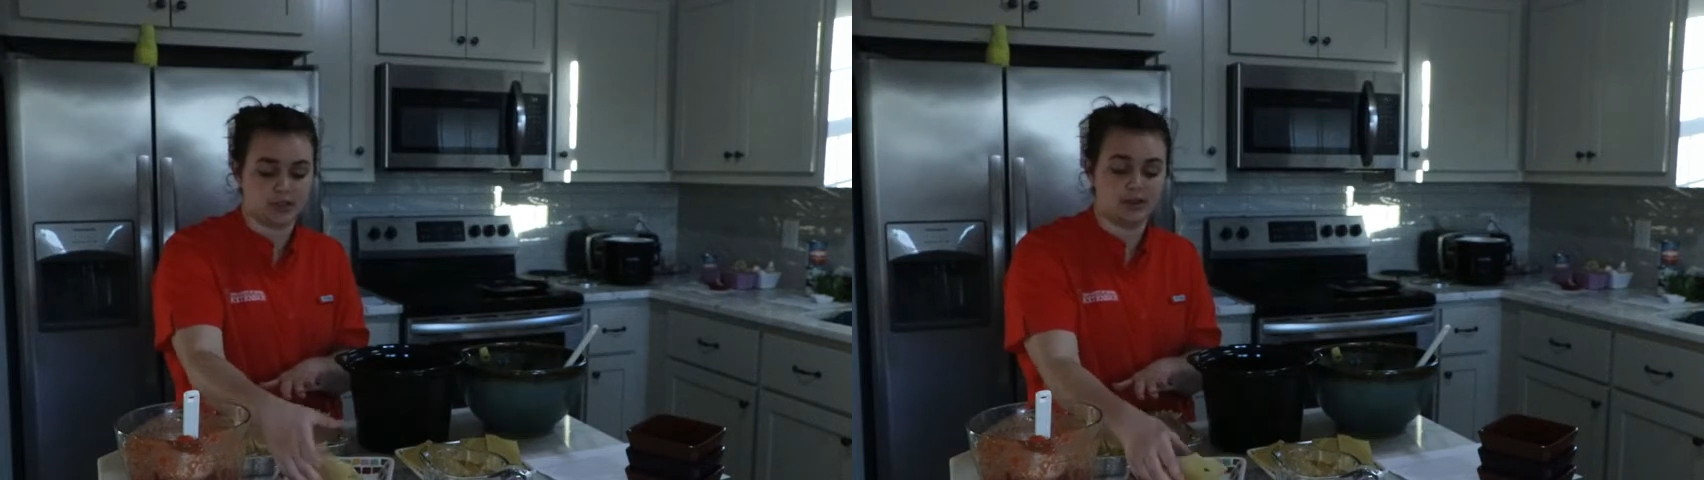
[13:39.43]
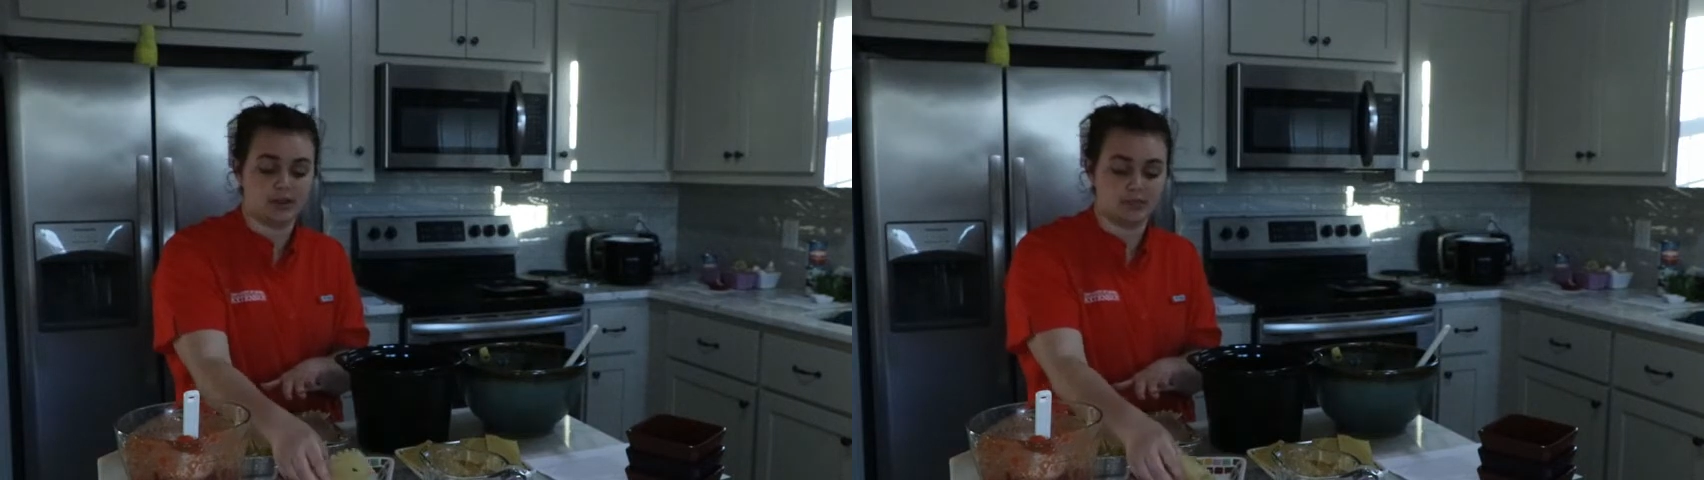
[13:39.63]

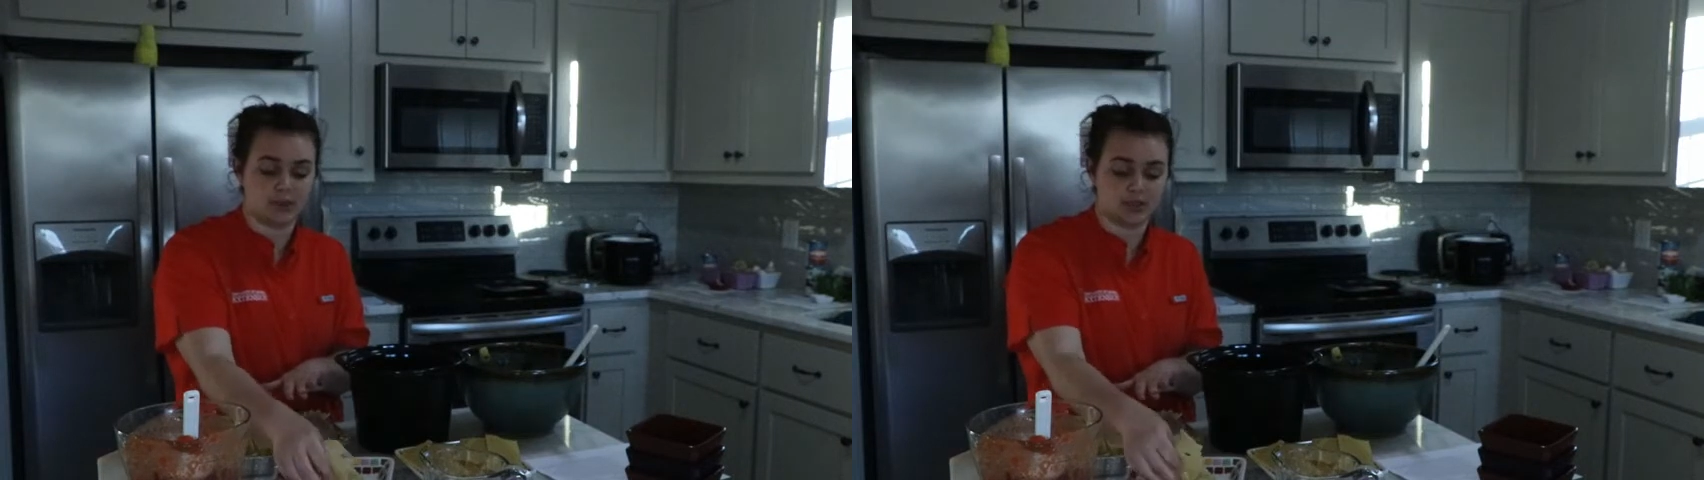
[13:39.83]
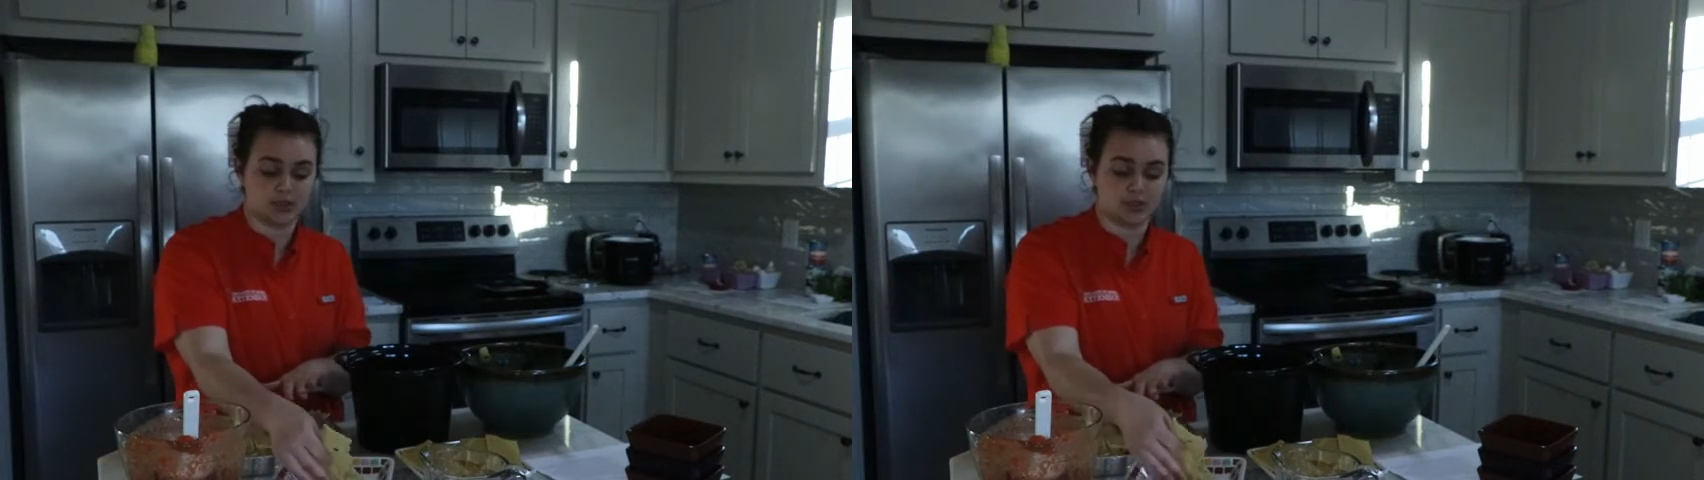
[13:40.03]
and then
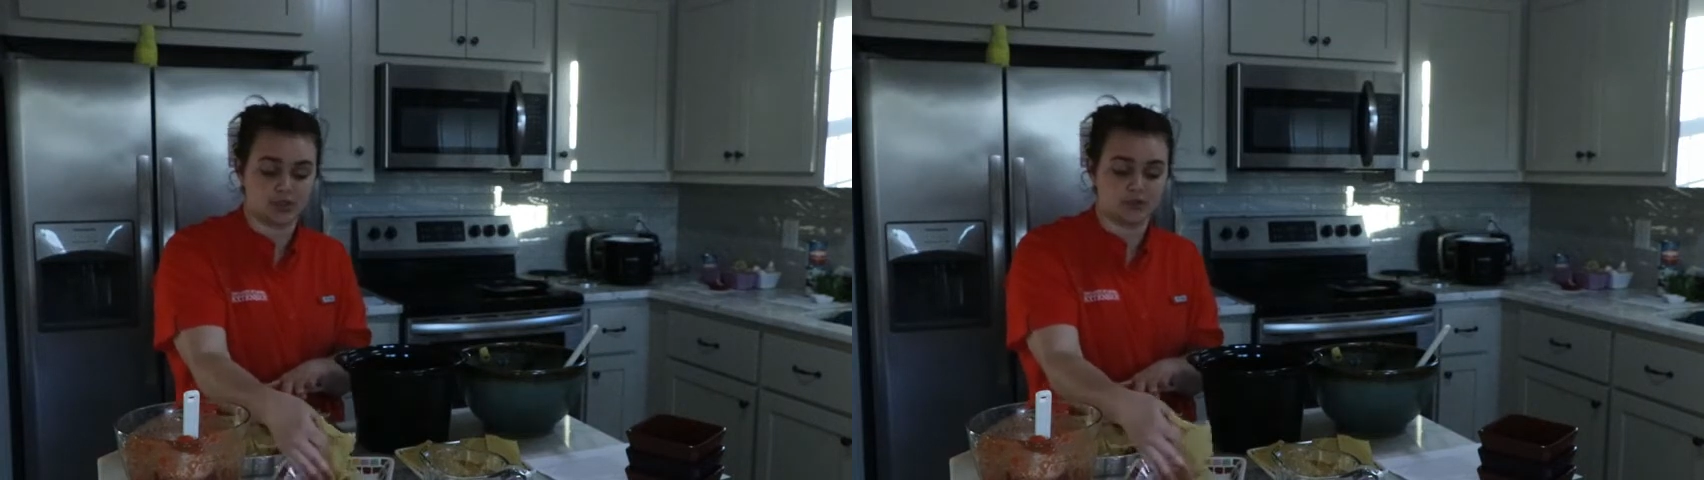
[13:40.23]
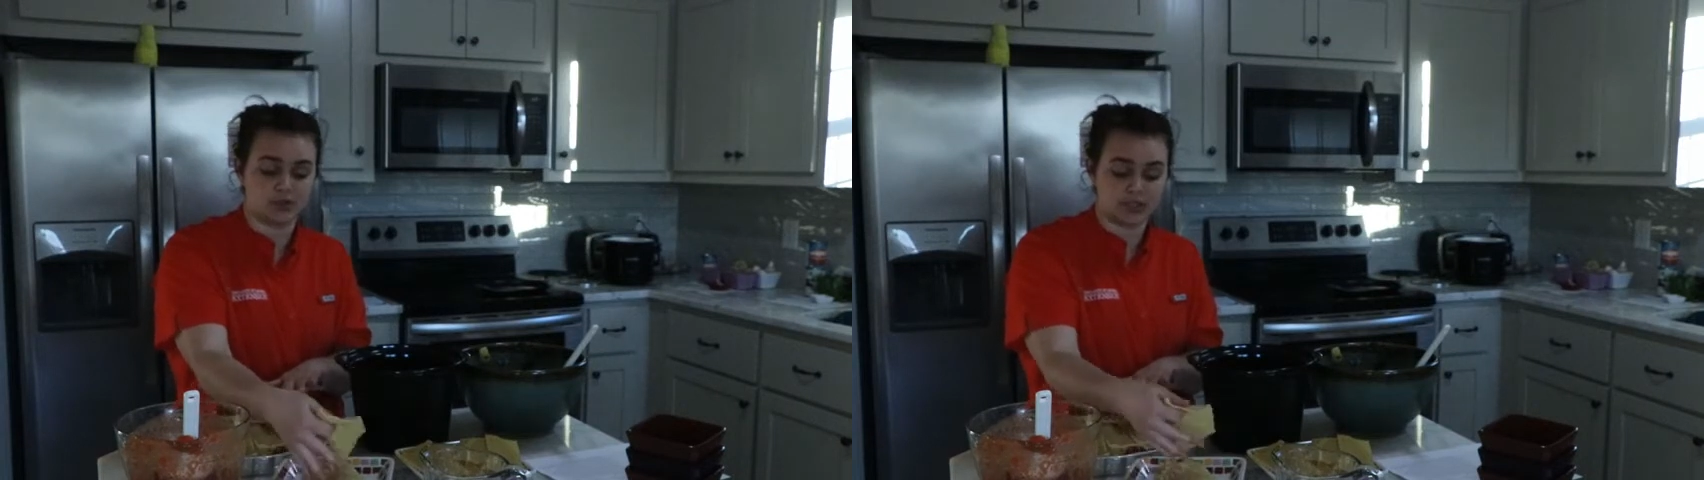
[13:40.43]
make sure it's
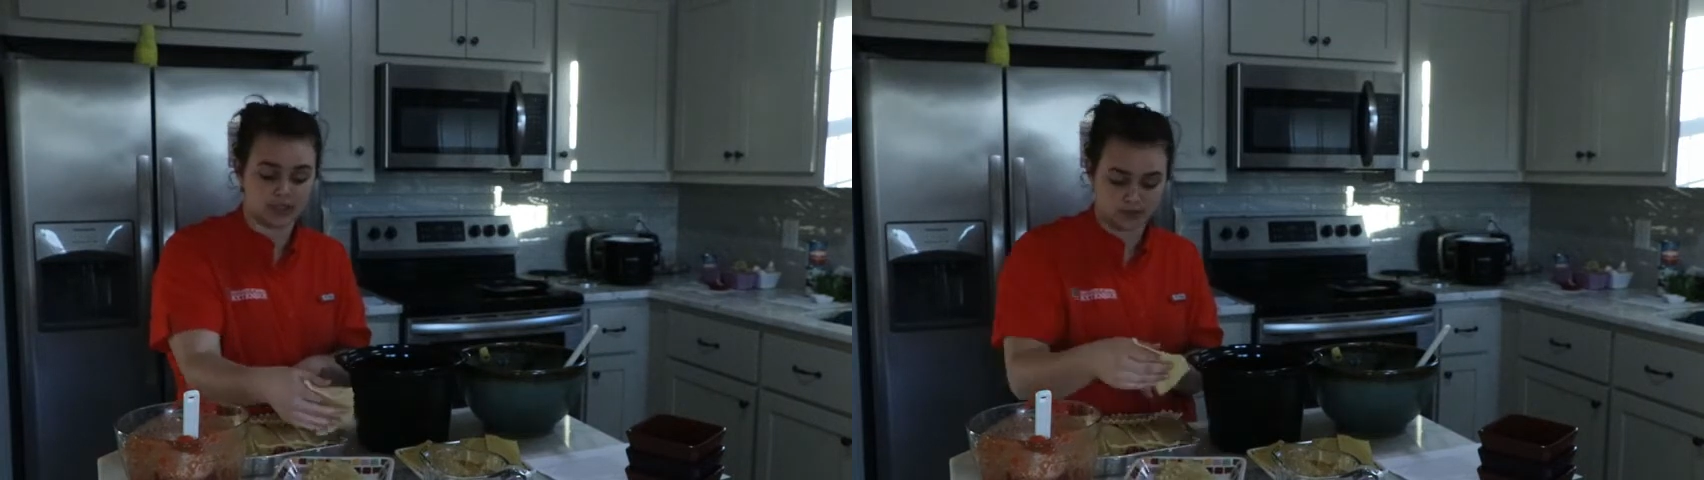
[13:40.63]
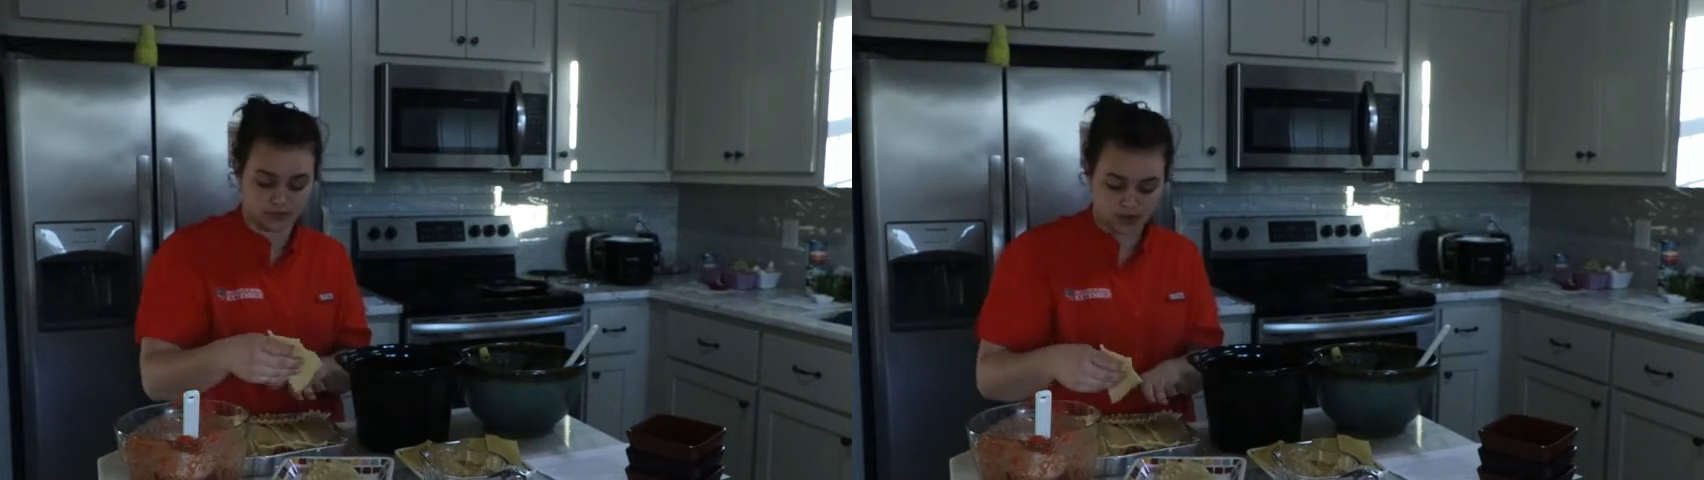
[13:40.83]

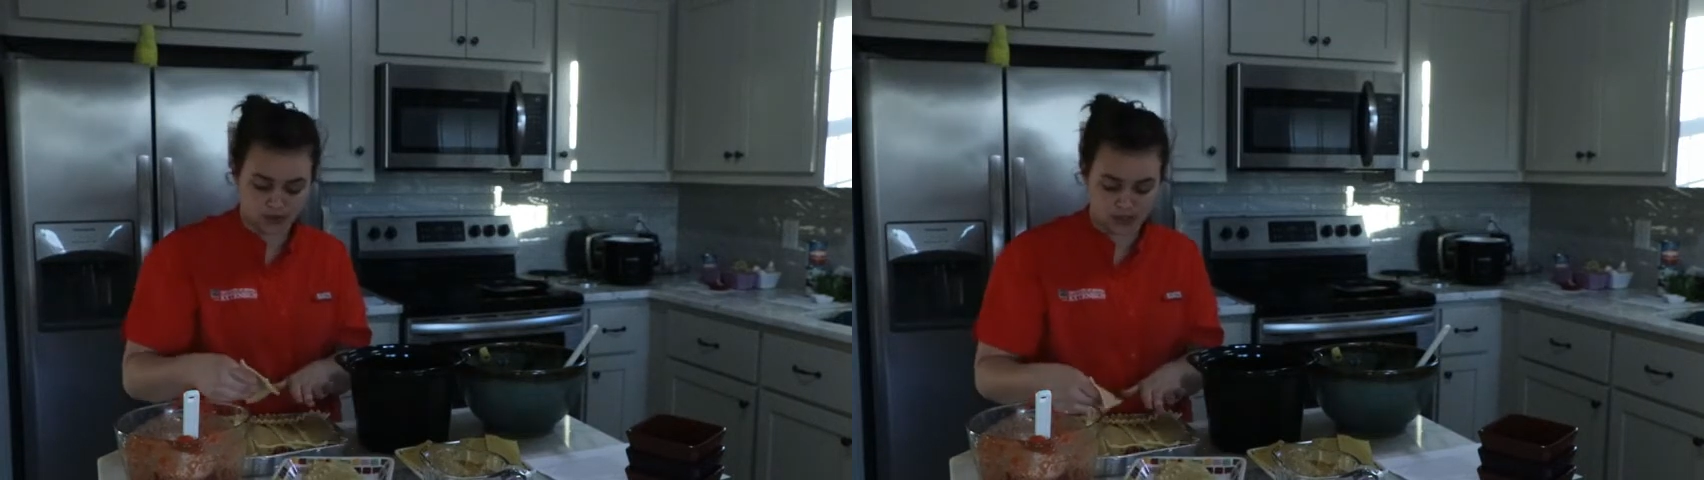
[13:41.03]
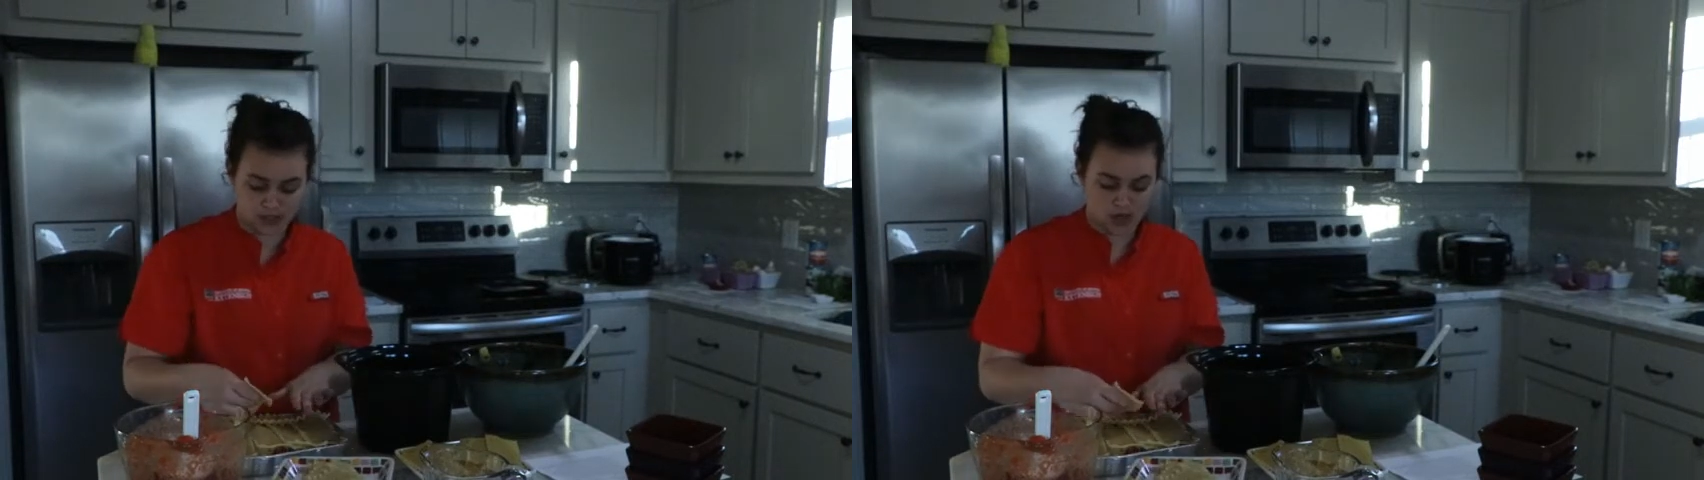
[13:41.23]

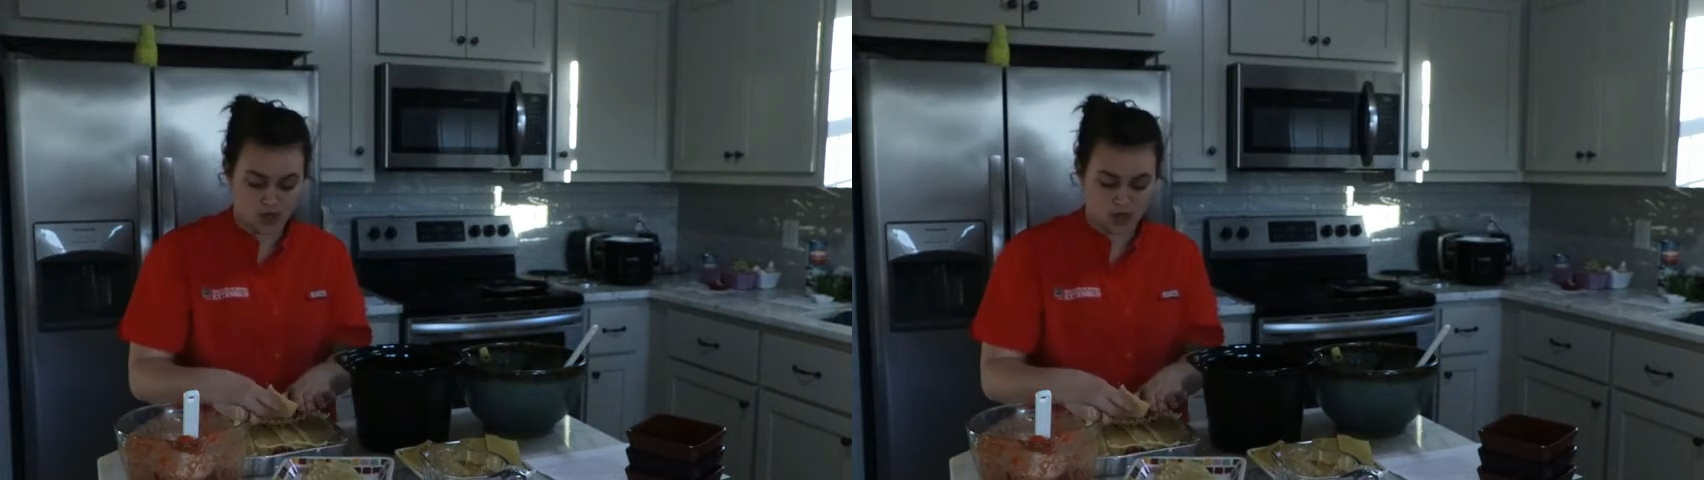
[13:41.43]
frozen.